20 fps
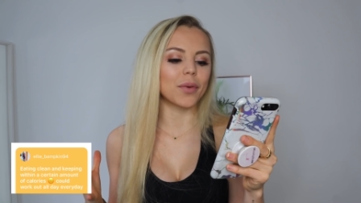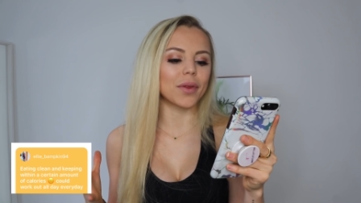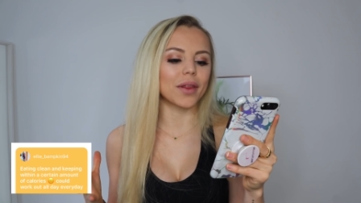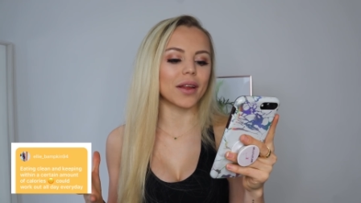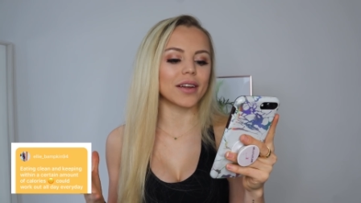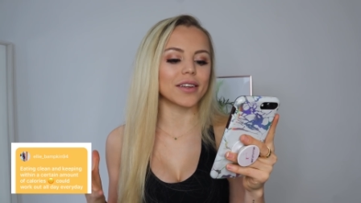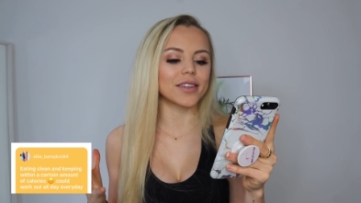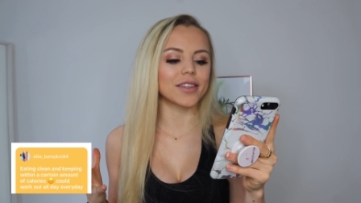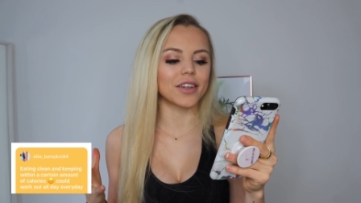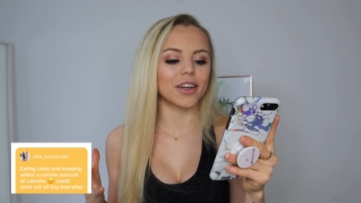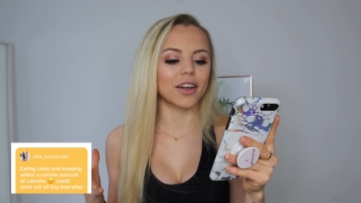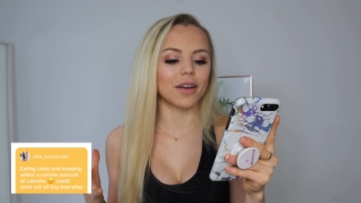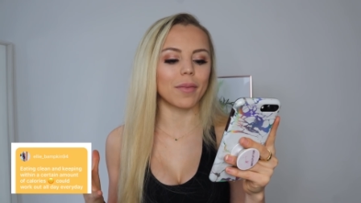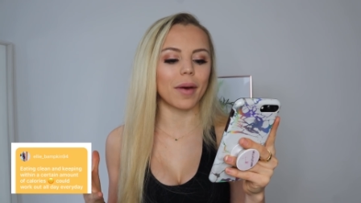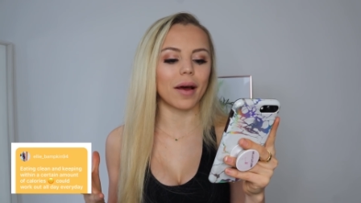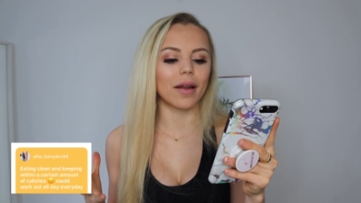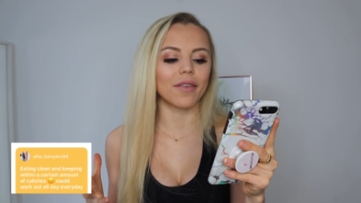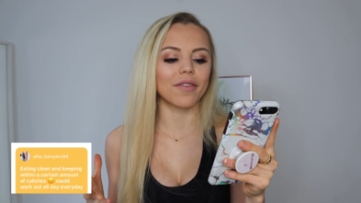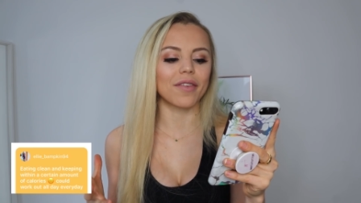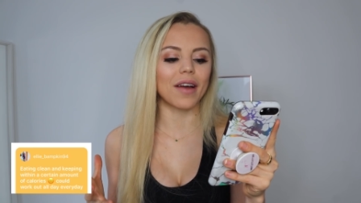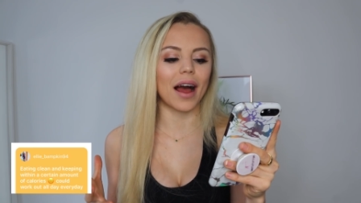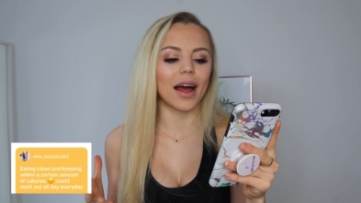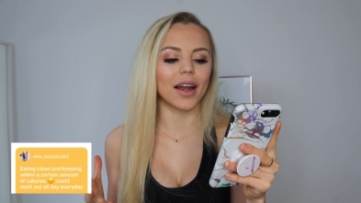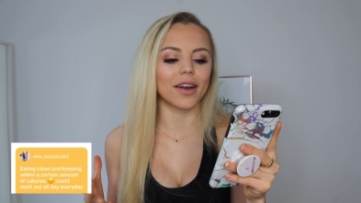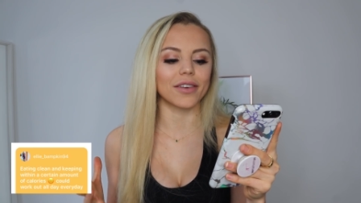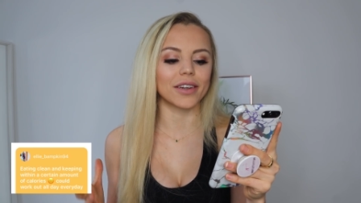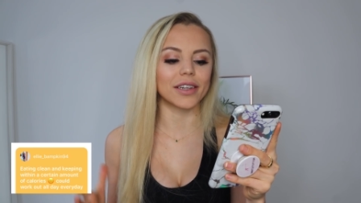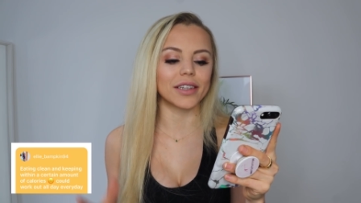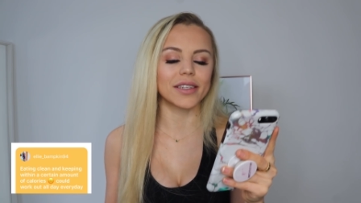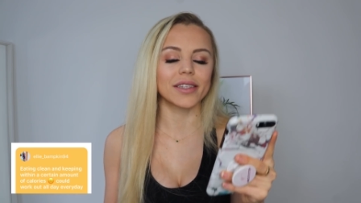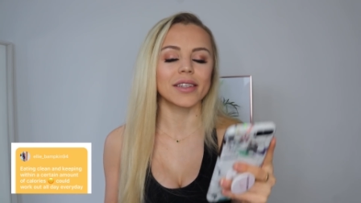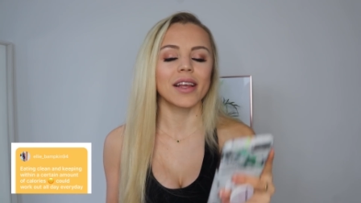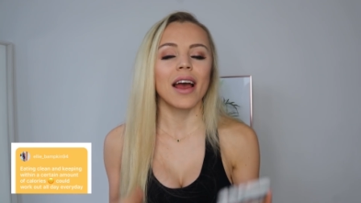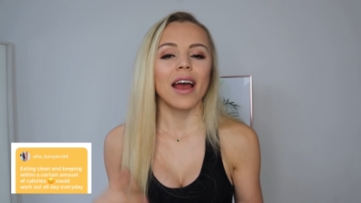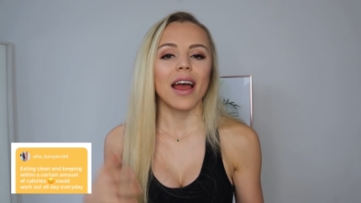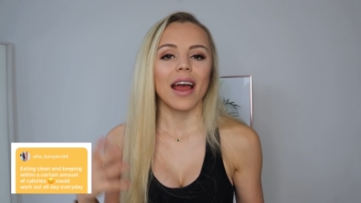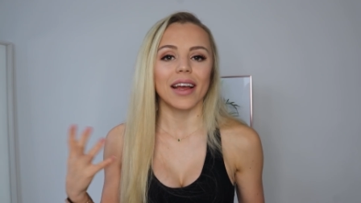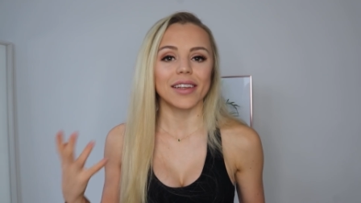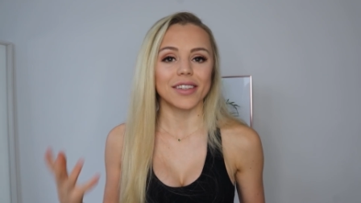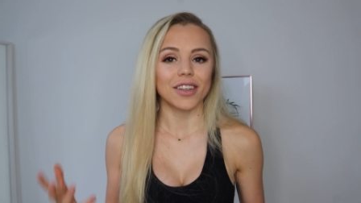within a certain amount of calories
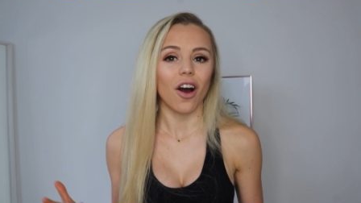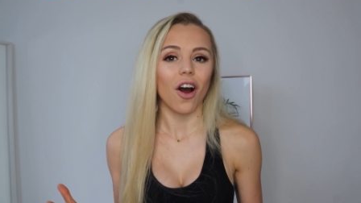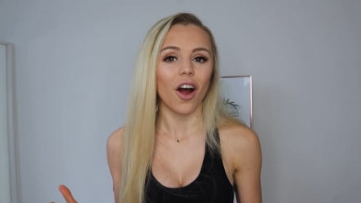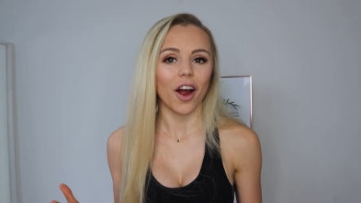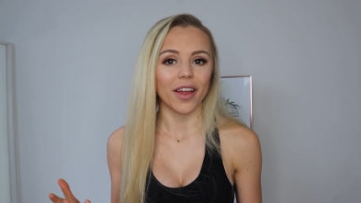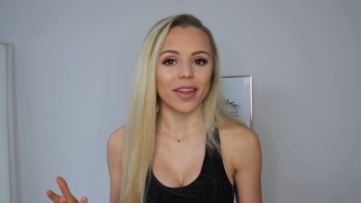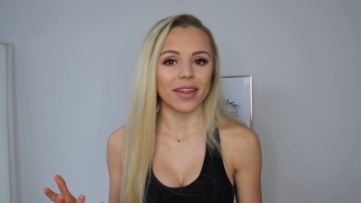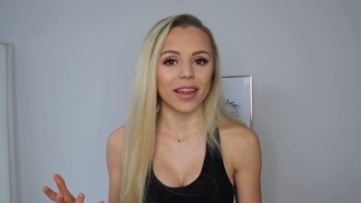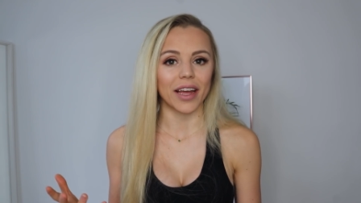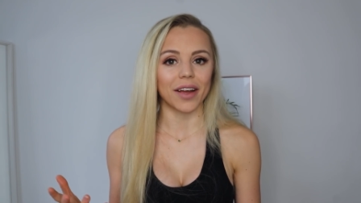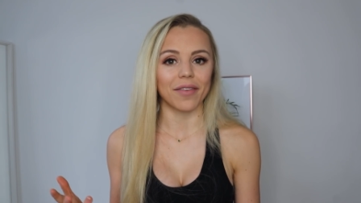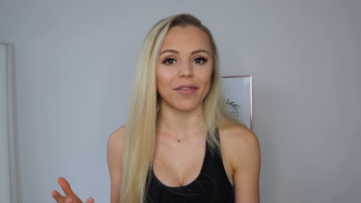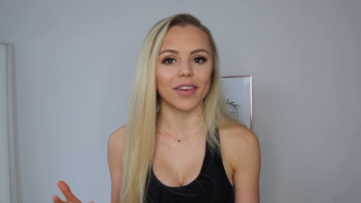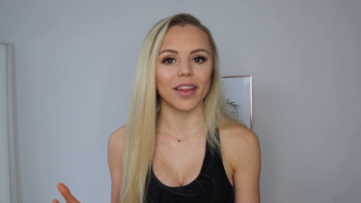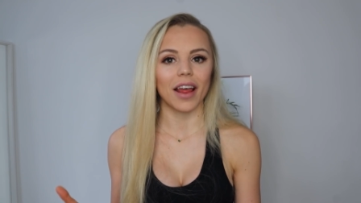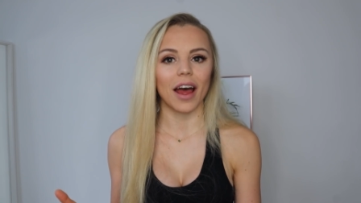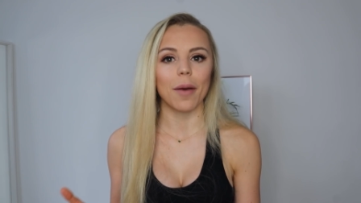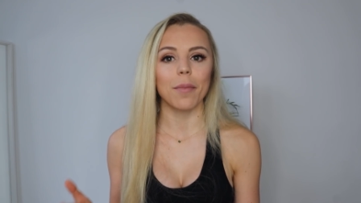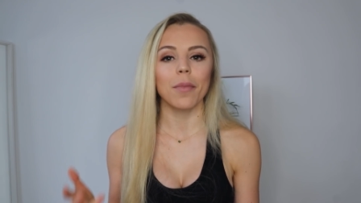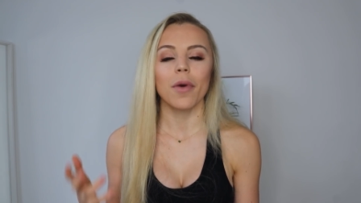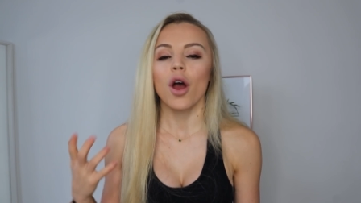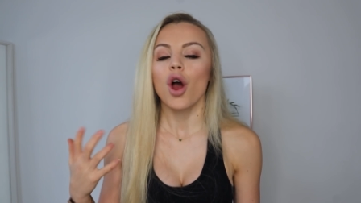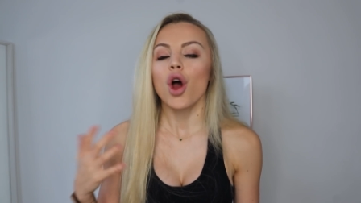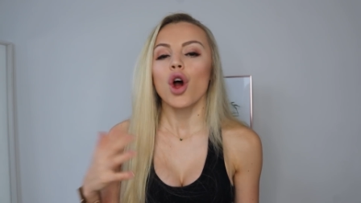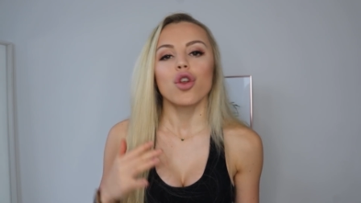is a hard thing for them.